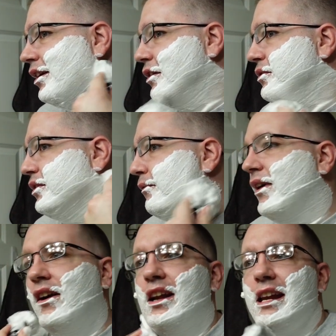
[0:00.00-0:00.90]
It was a
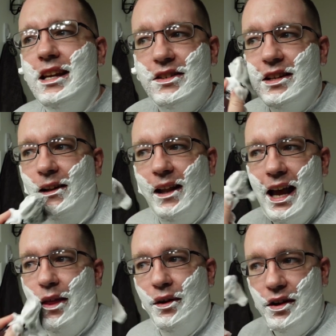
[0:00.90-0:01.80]
very easy to
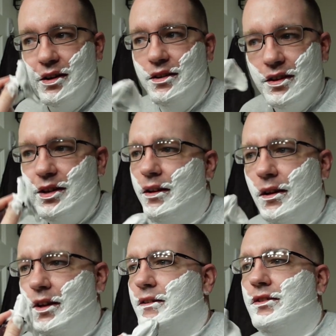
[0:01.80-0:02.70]
lather
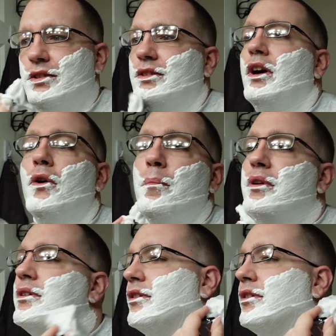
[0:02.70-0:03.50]
soap.